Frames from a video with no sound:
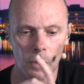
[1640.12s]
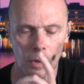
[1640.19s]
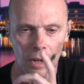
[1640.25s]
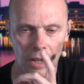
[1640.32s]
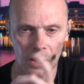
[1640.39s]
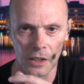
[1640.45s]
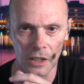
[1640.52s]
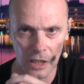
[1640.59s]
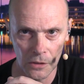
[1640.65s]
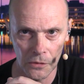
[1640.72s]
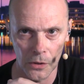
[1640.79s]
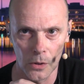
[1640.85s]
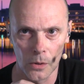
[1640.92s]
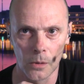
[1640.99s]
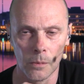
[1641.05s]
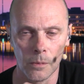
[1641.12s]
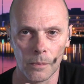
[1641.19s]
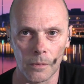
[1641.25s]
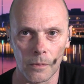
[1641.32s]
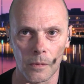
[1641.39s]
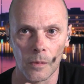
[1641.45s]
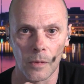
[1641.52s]
I'll give you
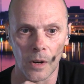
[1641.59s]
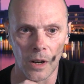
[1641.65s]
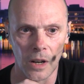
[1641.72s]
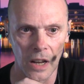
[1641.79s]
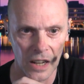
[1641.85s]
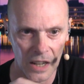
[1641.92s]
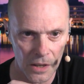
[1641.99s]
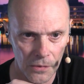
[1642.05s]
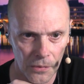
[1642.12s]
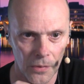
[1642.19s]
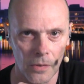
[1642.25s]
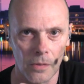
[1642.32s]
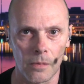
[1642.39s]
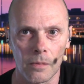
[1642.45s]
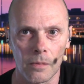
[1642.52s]
live